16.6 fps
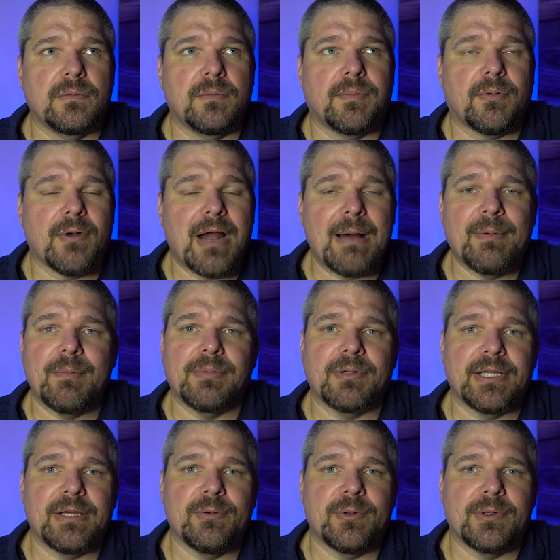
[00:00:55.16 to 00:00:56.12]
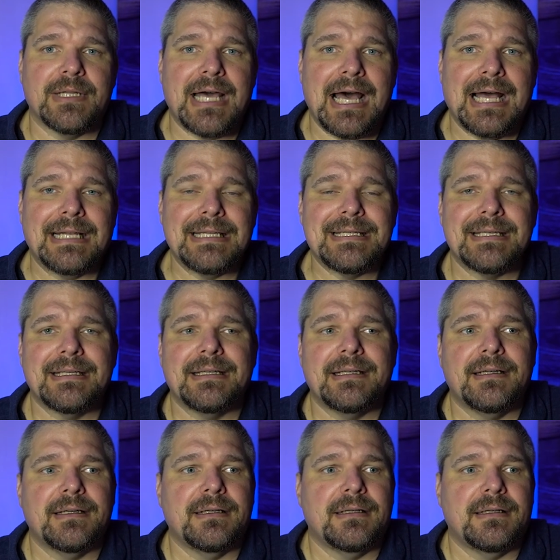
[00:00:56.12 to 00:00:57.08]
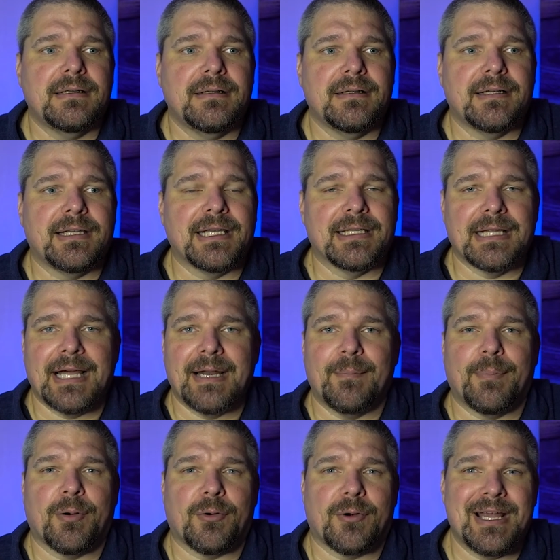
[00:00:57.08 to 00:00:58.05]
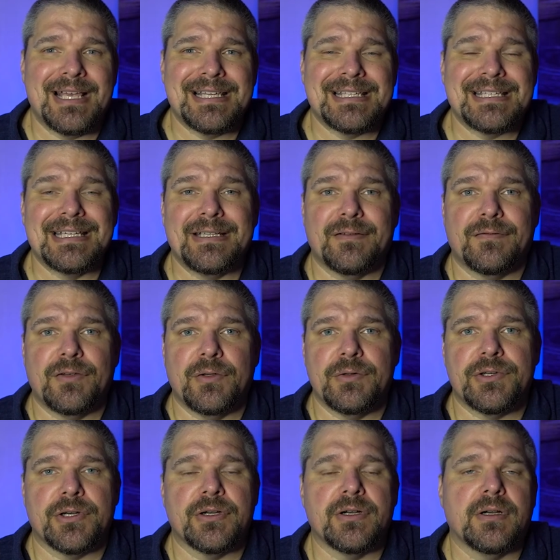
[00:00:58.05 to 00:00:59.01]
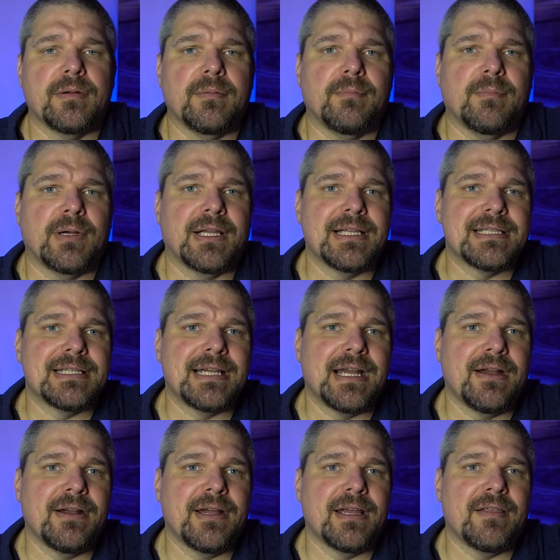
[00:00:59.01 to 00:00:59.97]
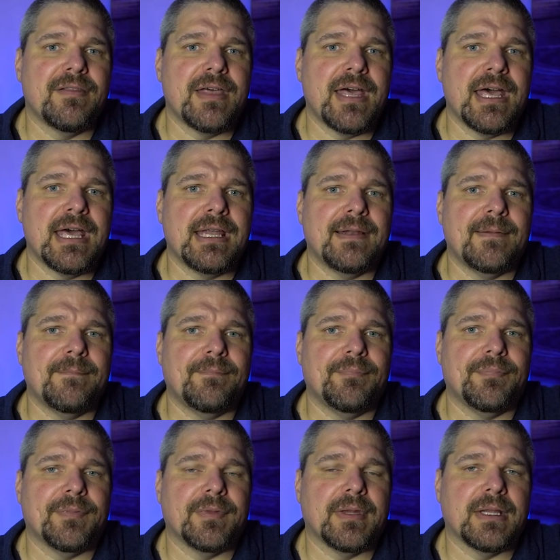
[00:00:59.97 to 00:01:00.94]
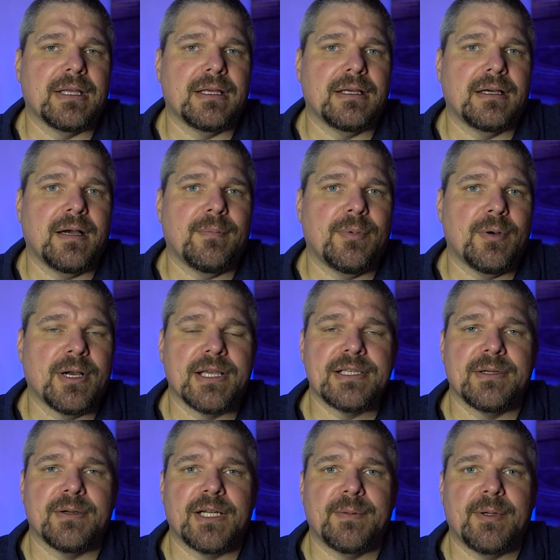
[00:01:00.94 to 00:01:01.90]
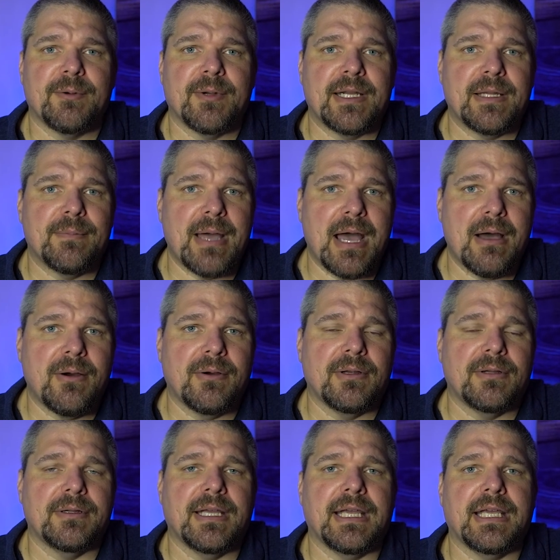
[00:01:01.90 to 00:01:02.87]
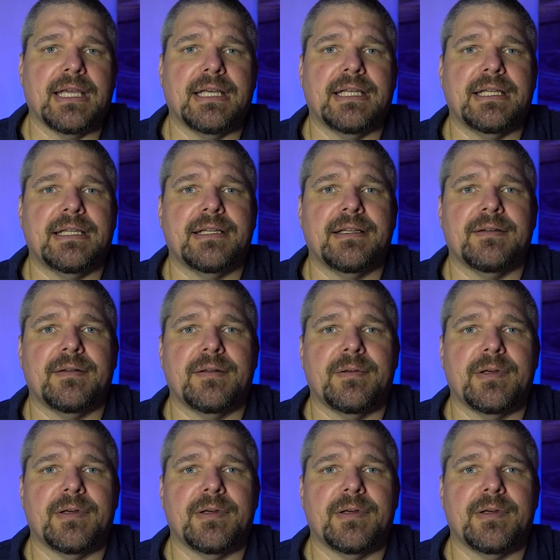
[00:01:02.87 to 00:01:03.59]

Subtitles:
probably will not get a lot of press in the future, but it's an area that a book is going to be written about, and